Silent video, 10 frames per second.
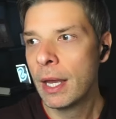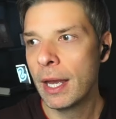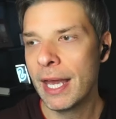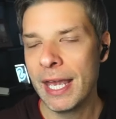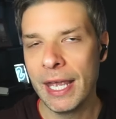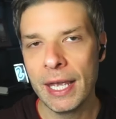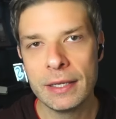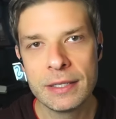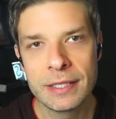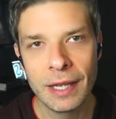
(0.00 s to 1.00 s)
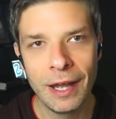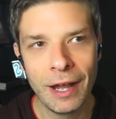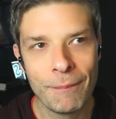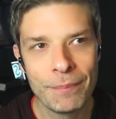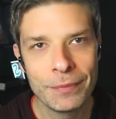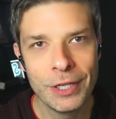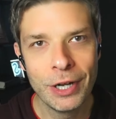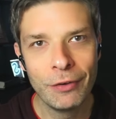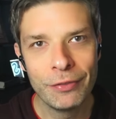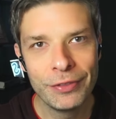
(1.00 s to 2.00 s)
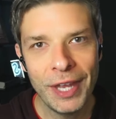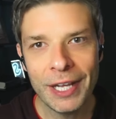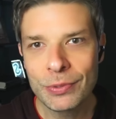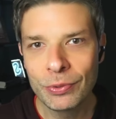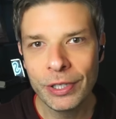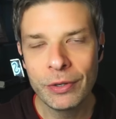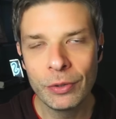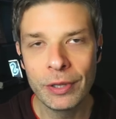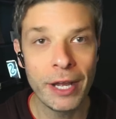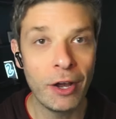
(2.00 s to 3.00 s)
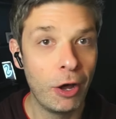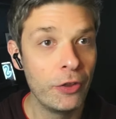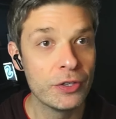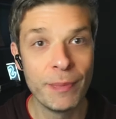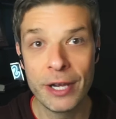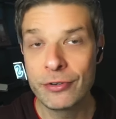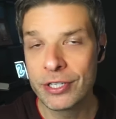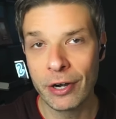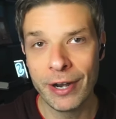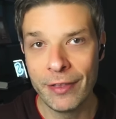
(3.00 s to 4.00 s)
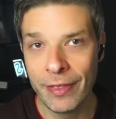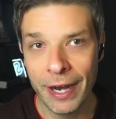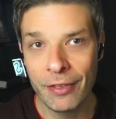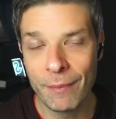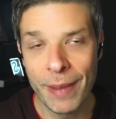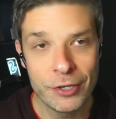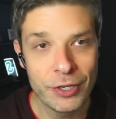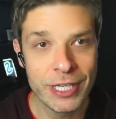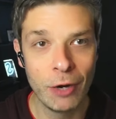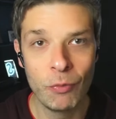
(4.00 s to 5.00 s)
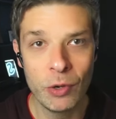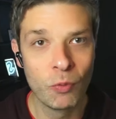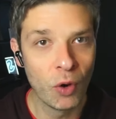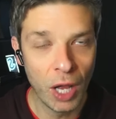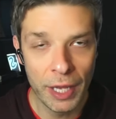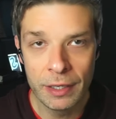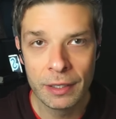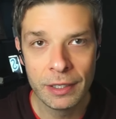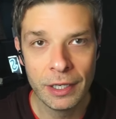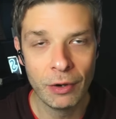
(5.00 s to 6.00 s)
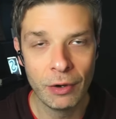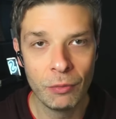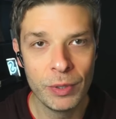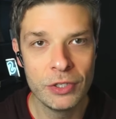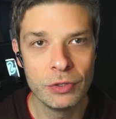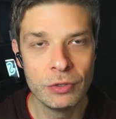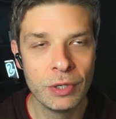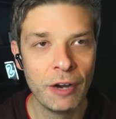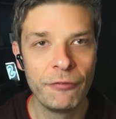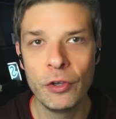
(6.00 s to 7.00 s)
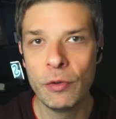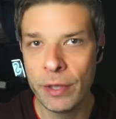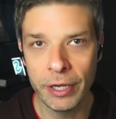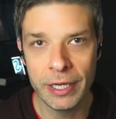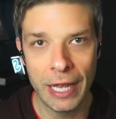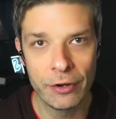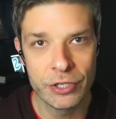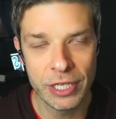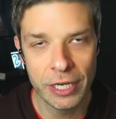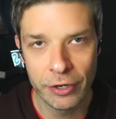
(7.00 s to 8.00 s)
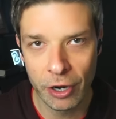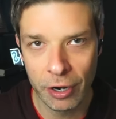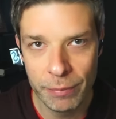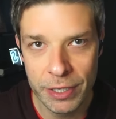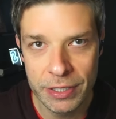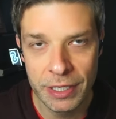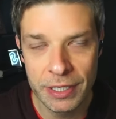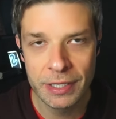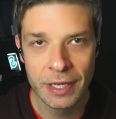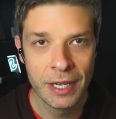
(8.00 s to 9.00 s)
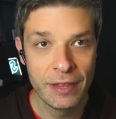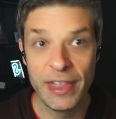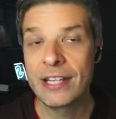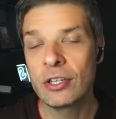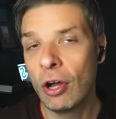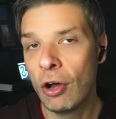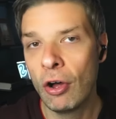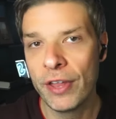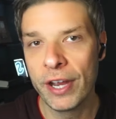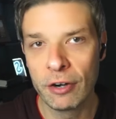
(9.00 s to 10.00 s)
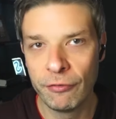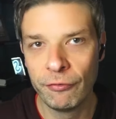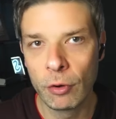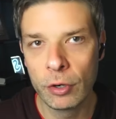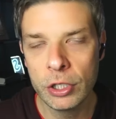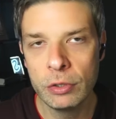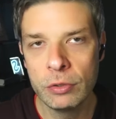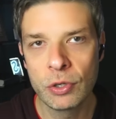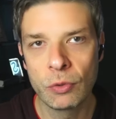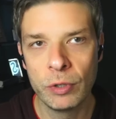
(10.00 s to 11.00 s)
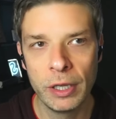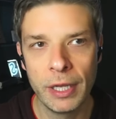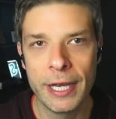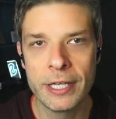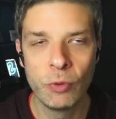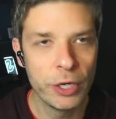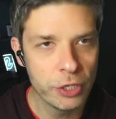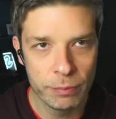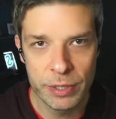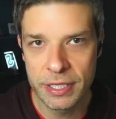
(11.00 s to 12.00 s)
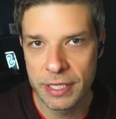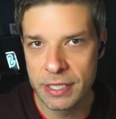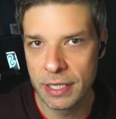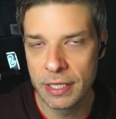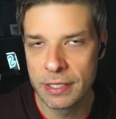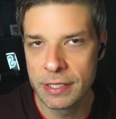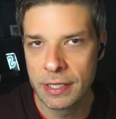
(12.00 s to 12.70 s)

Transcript: And, you know, that's really cool. Like all those metrics are in there. The metrics that we run, you know, we do a few $1 million a year in our business. That's all there for you to realize what your business is.